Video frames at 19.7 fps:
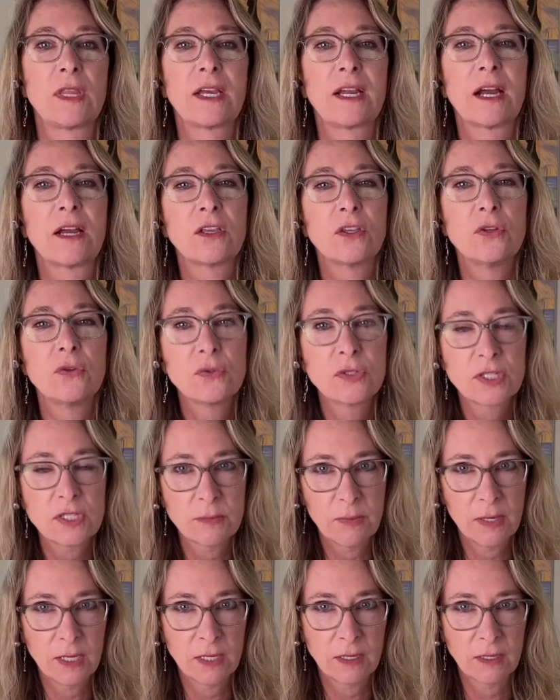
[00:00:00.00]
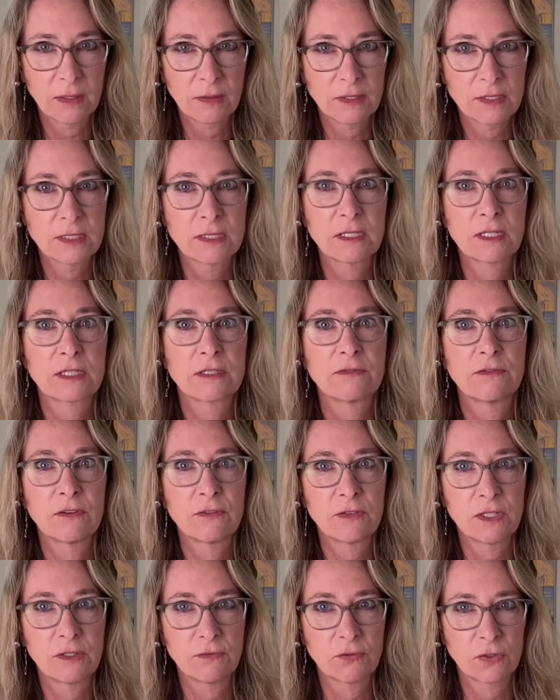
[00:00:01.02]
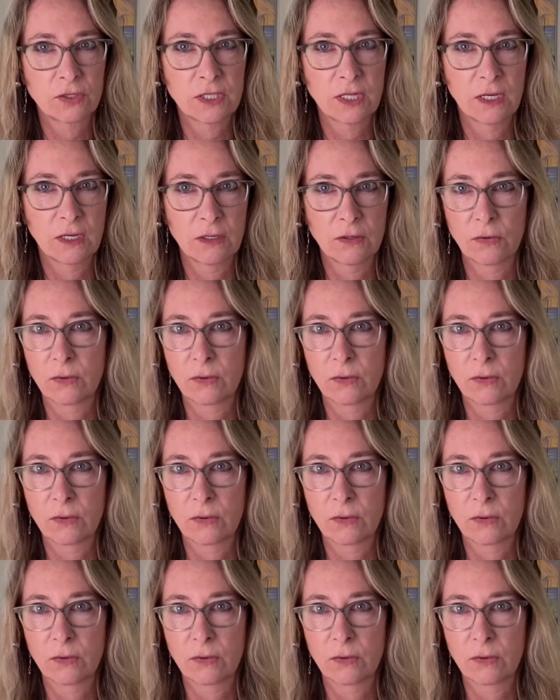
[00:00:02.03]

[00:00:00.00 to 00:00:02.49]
got used to making the $650 for 10